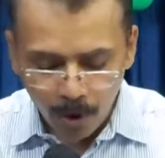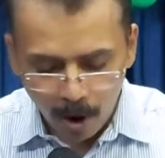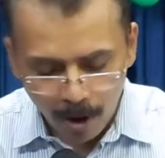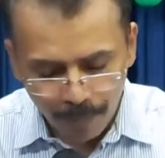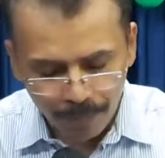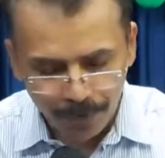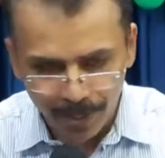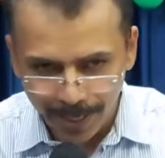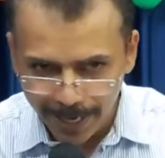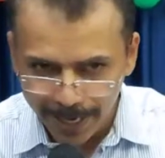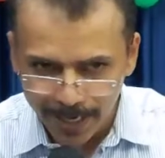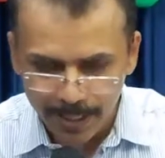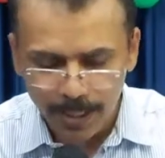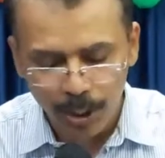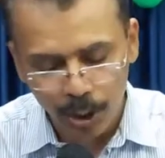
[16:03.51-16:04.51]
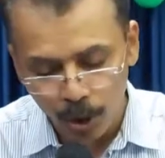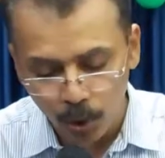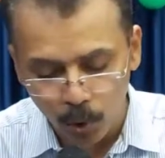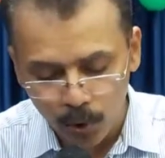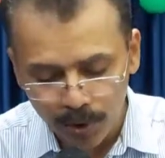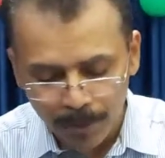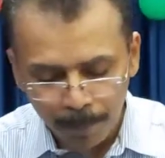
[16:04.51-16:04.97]
of great
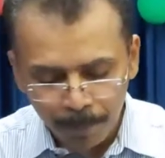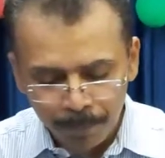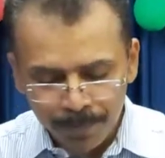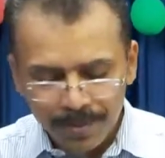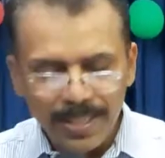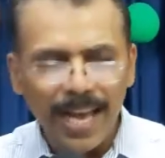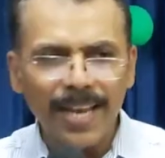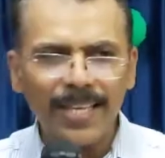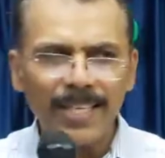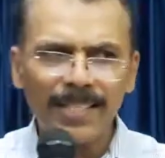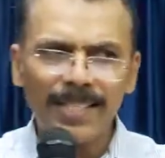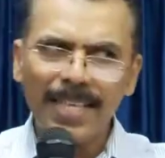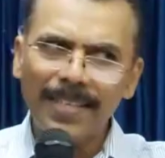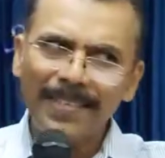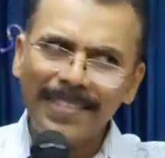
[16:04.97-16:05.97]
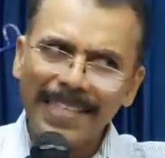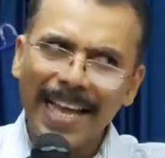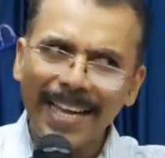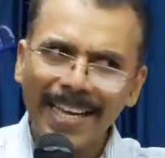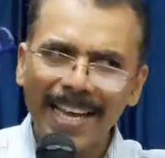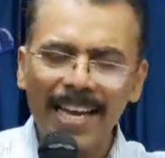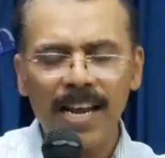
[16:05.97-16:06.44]
use. That is the
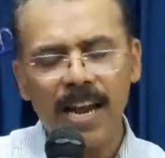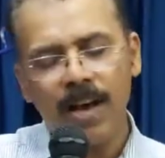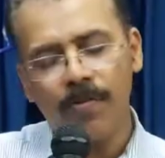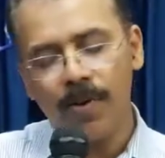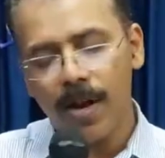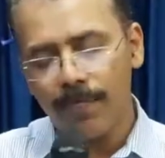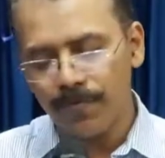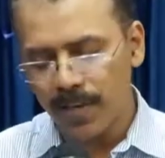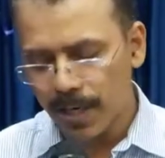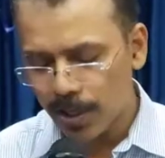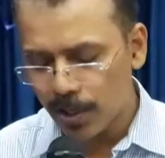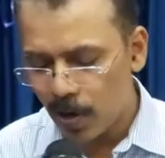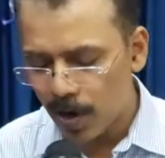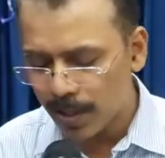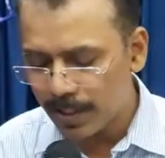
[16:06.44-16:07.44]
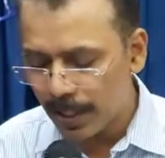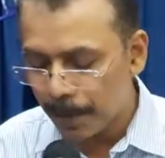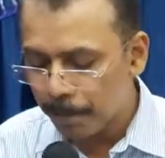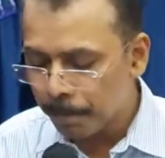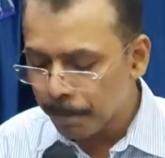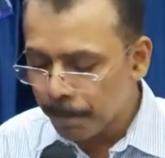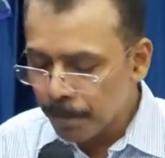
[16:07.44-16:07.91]
second level of
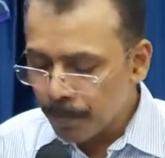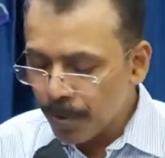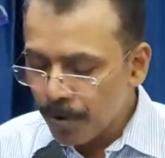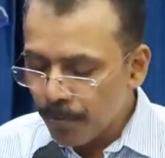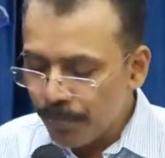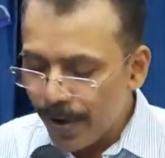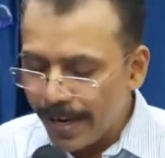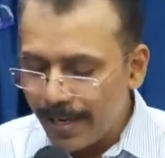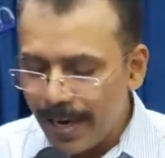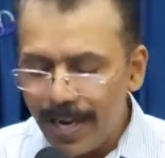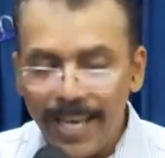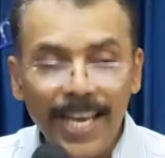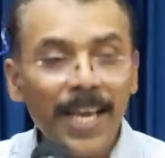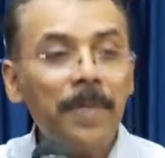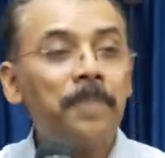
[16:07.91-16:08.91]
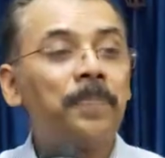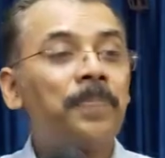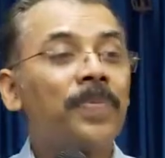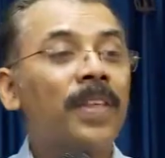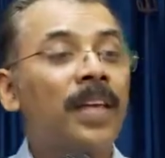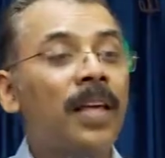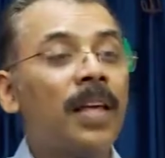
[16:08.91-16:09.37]
technology. Finally,
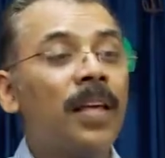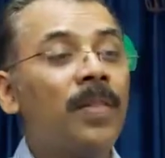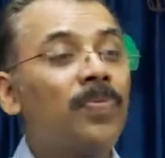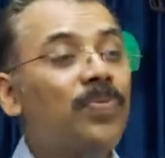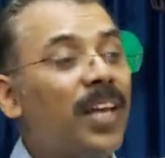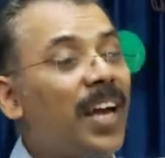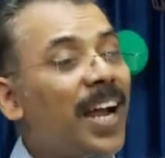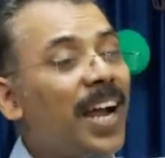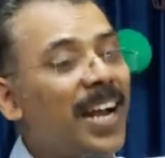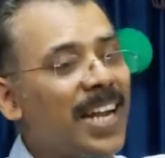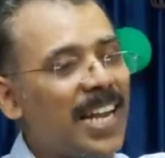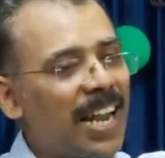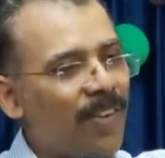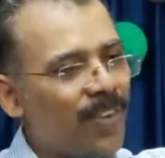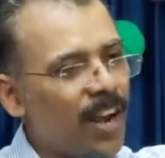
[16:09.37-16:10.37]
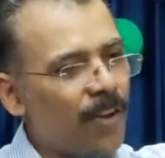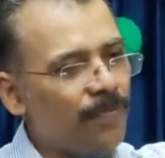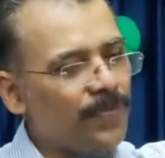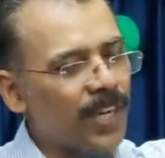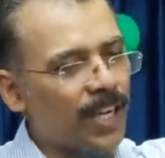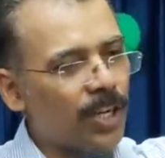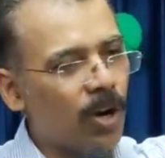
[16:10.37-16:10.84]
third level
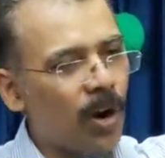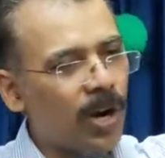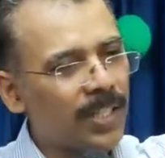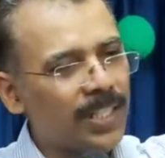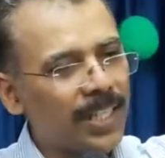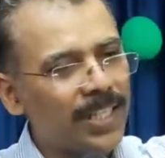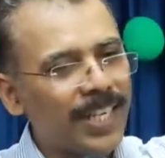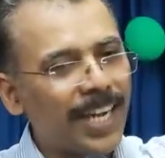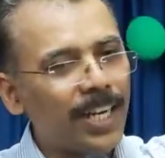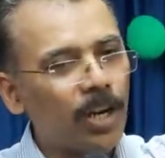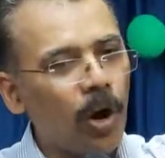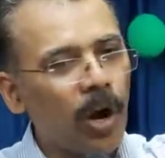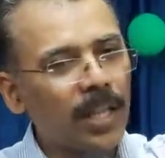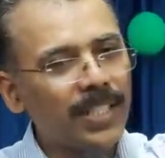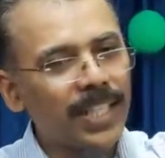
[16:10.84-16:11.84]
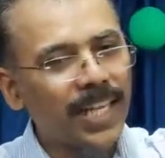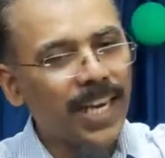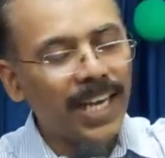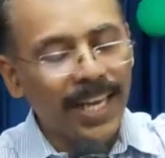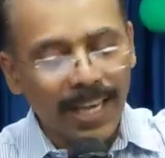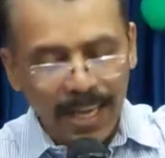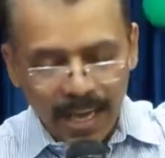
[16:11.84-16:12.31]
of technology,
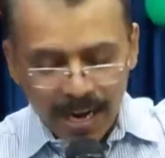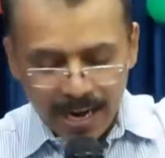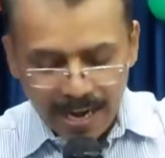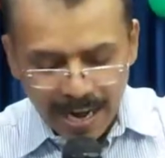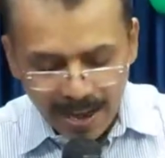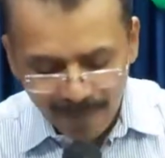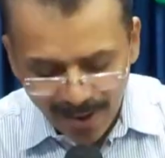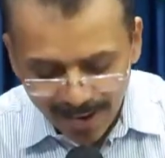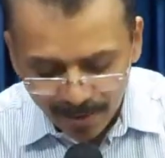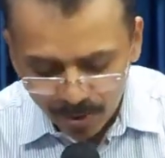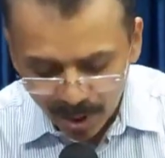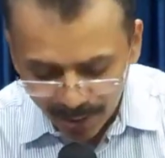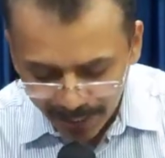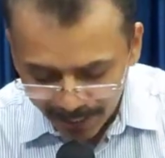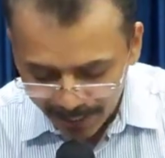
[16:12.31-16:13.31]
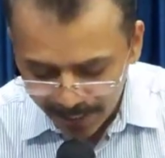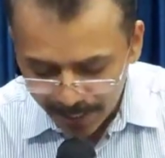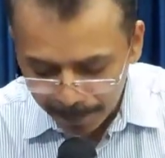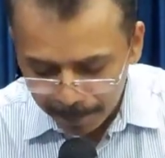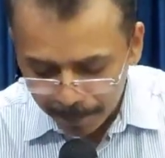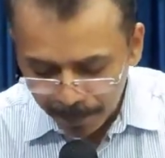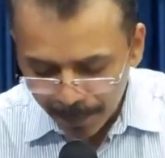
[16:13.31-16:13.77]
technologically level
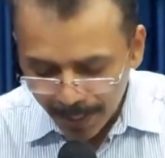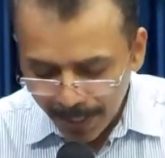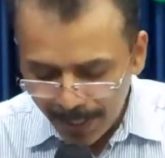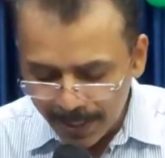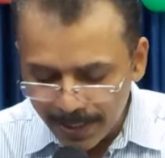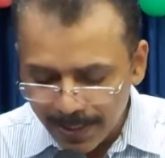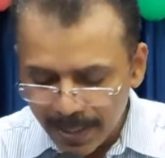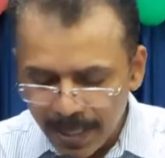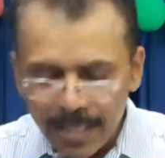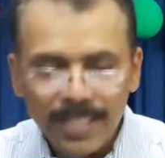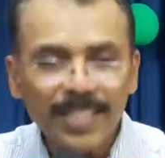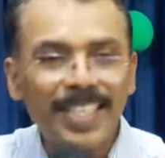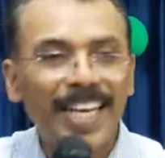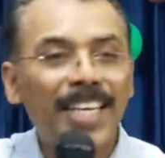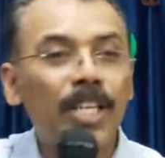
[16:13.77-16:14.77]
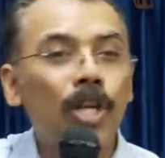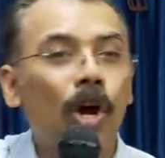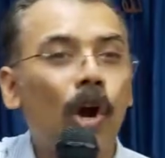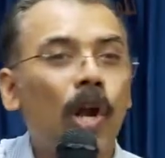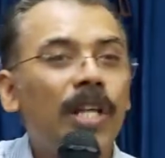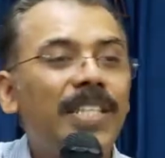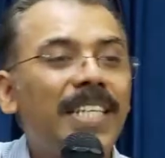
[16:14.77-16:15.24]
3, is
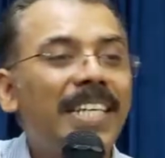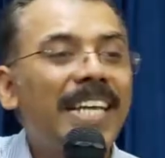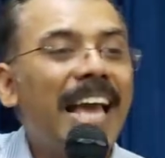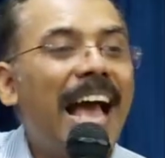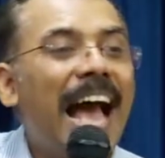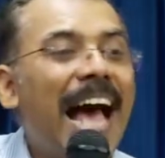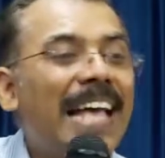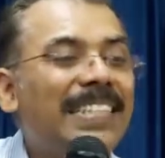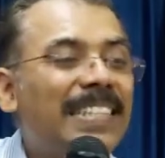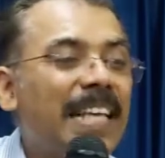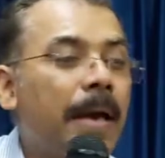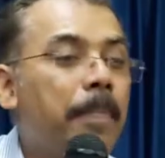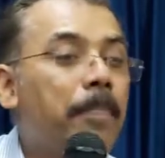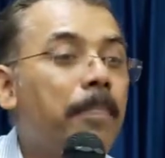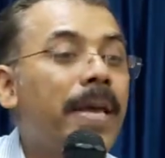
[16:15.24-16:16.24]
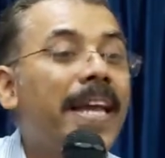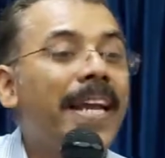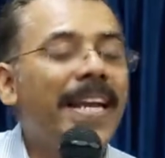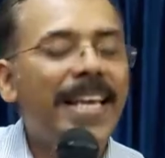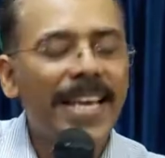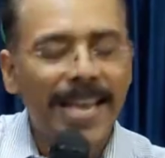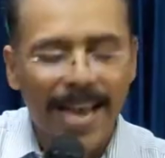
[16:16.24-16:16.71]
technology as a
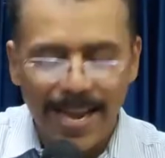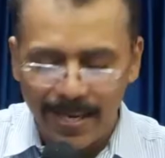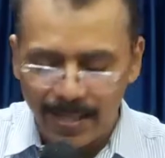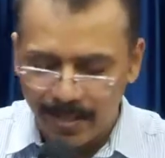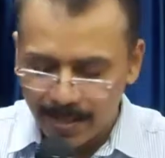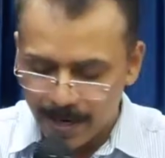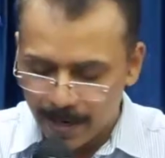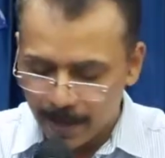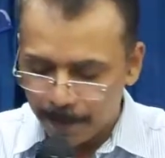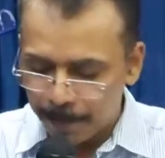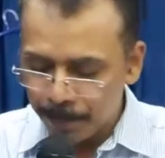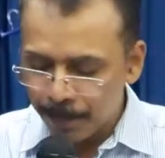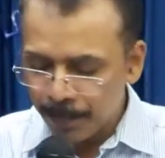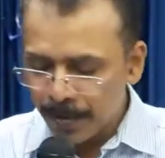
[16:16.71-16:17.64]
mediator.